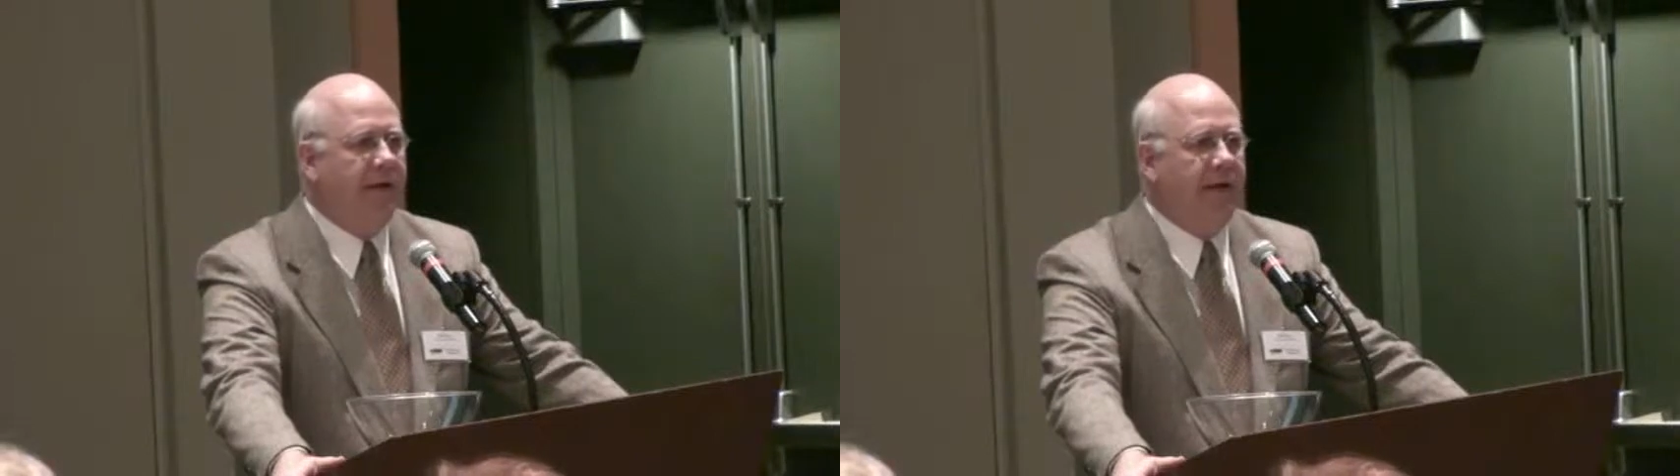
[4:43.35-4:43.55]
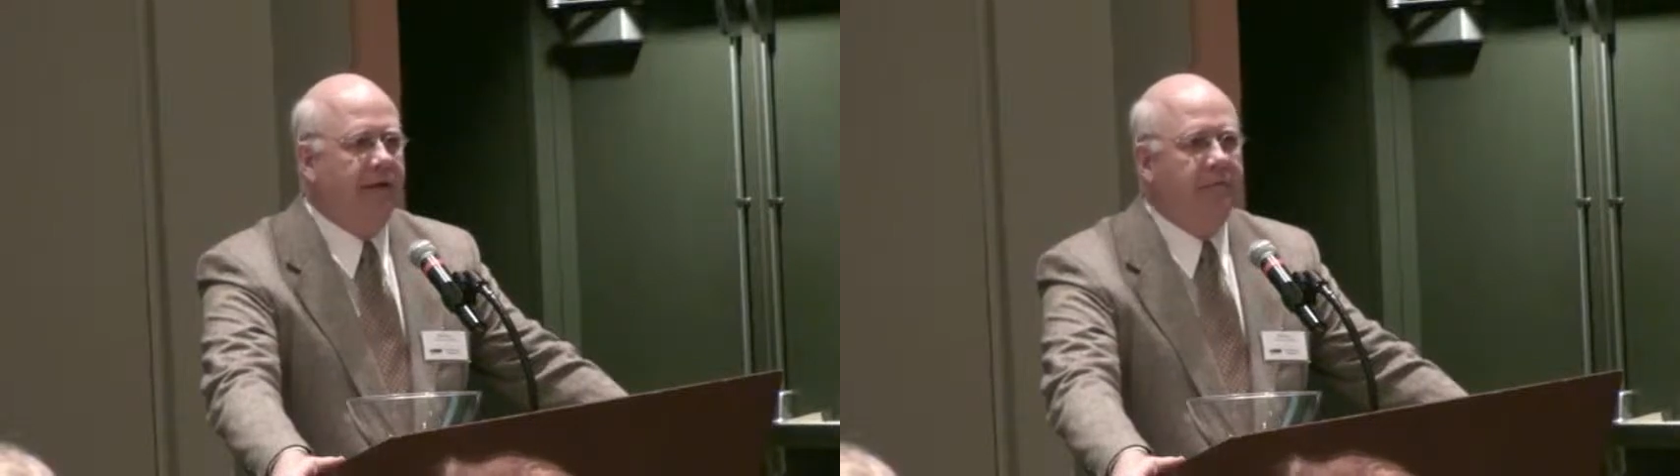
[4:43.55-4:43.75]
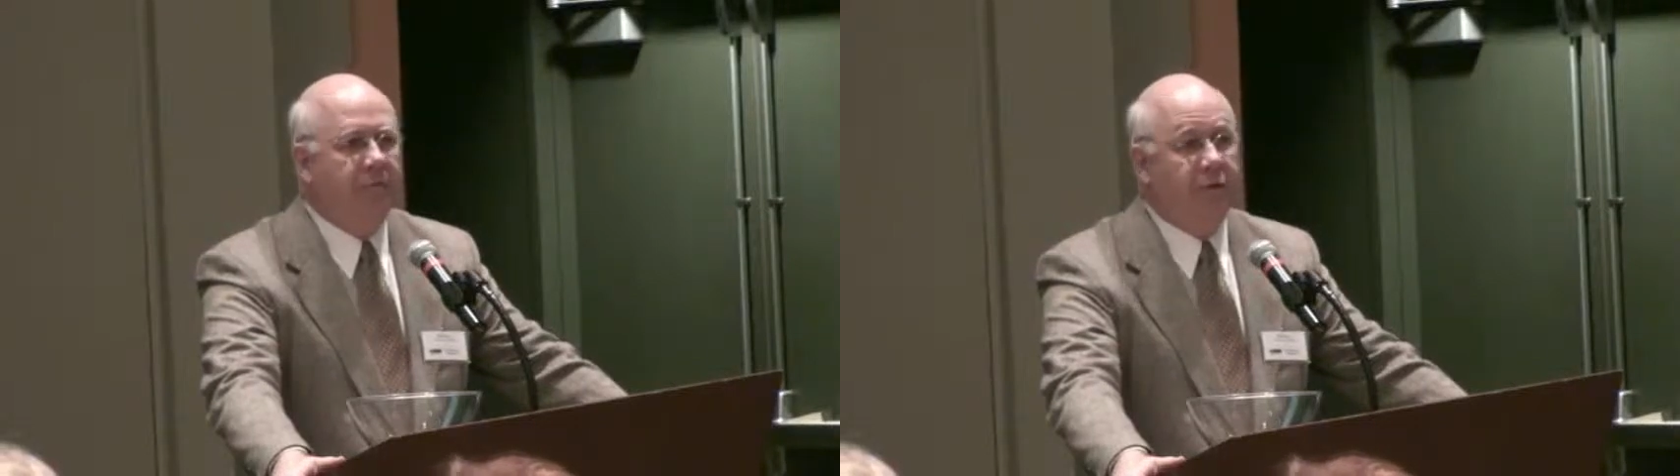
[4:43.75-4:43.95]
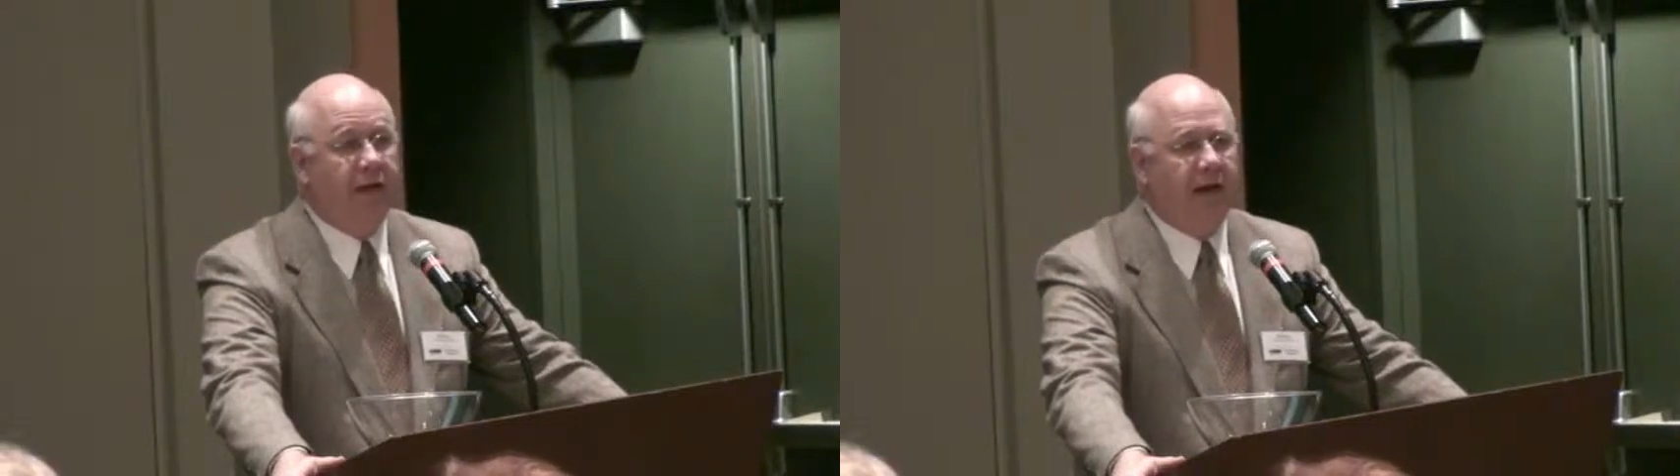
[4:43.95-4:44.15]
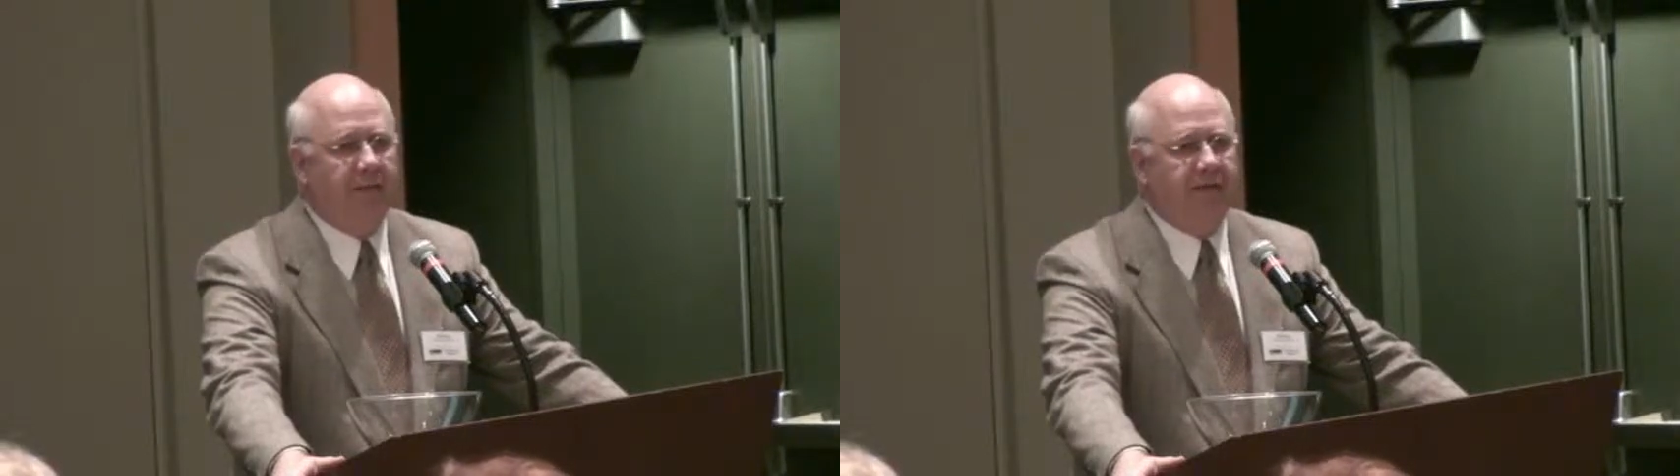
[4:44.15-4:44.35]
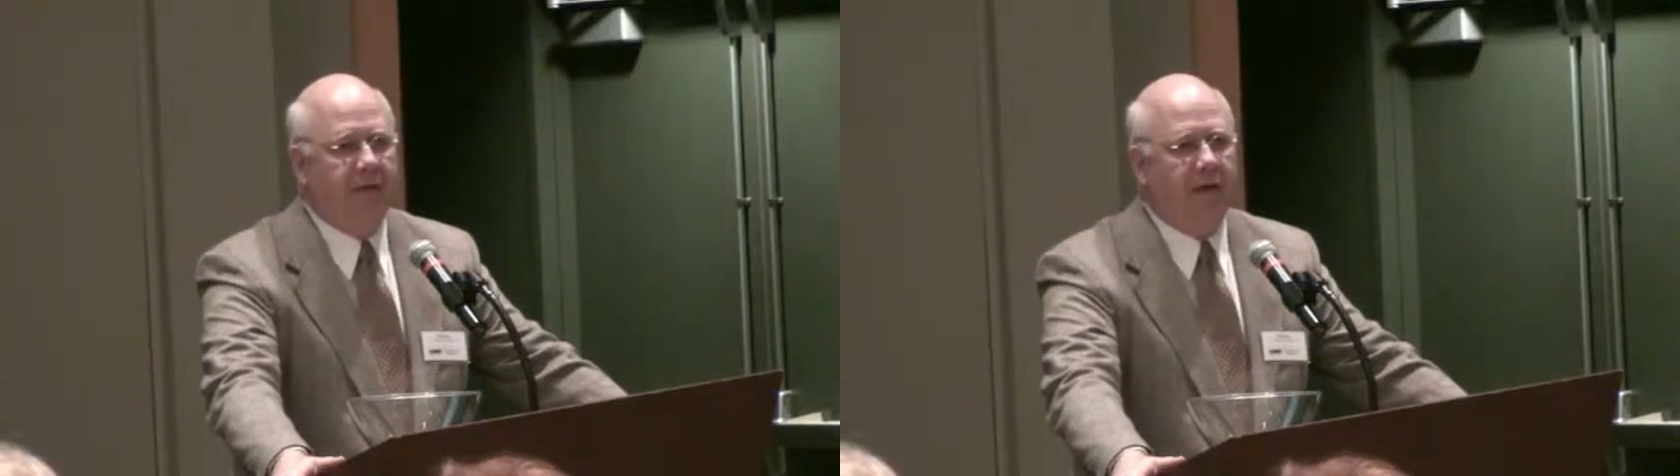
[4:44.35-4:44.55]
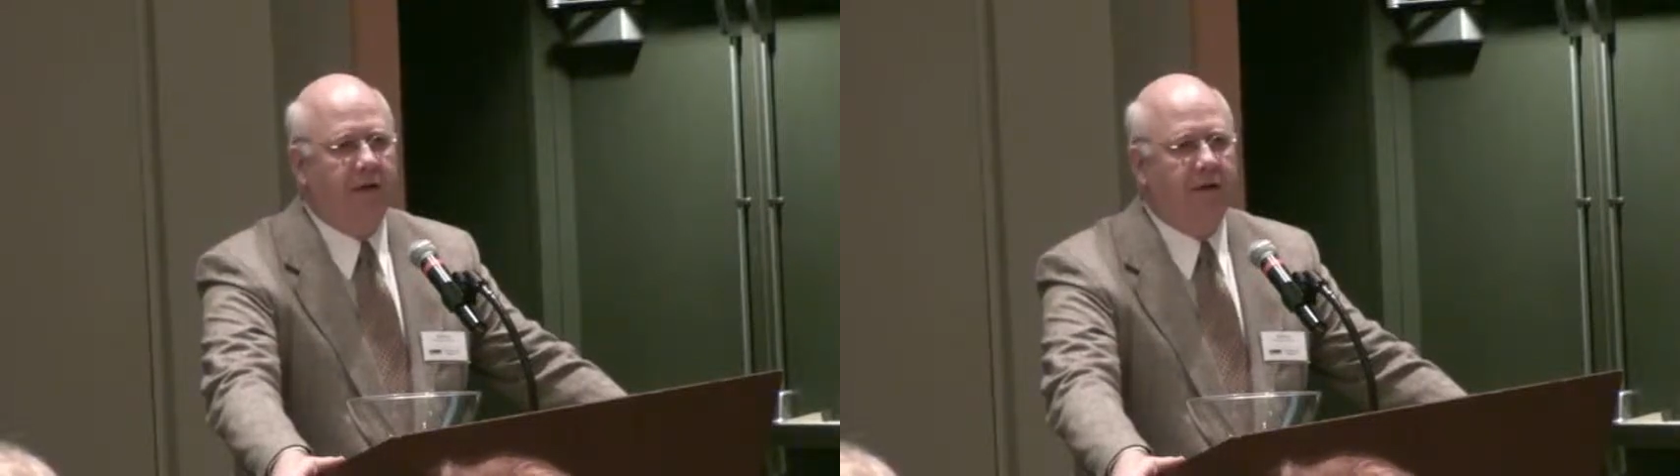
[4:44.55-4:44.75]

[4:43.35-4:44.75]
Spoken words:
in perhaps an